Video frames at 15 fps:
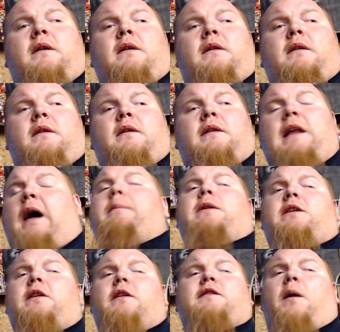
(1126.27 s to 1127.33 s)
Not
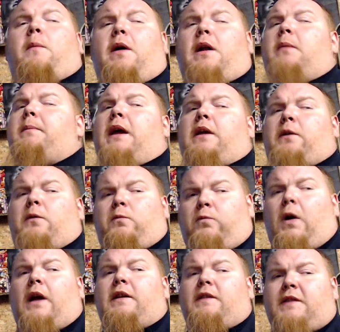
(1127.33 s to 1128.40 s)
because I want to be on the
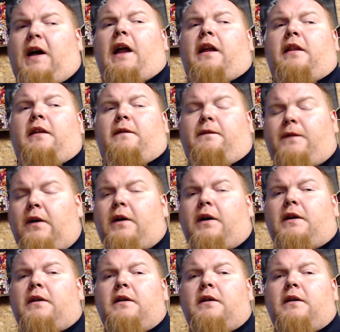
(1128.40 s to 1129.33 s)
right side of the foot.